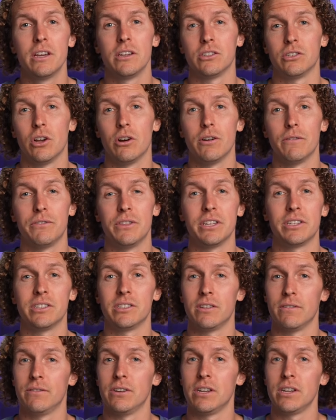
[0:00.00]
So if this
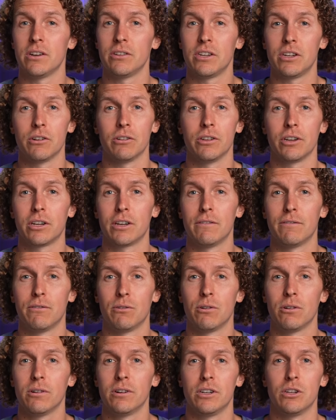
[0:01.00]
is the video that you're looking
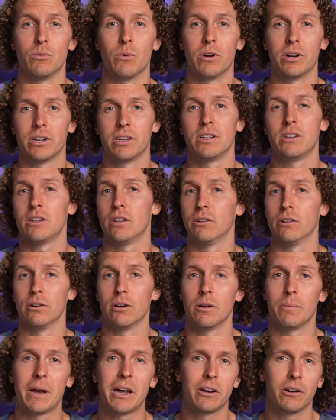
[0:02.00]
for and you want to learn
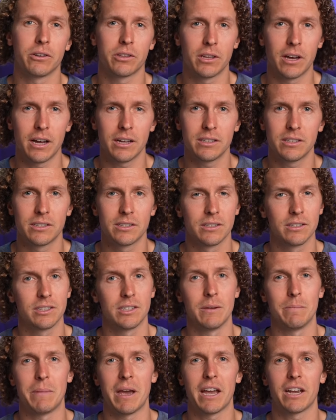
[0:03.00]
about our thoughts,
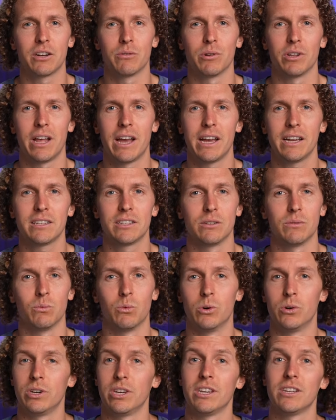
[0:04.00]
sit back and relax and
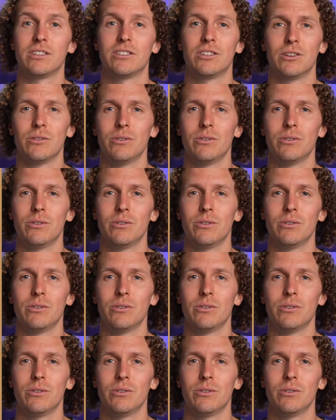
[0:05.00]
we'll get to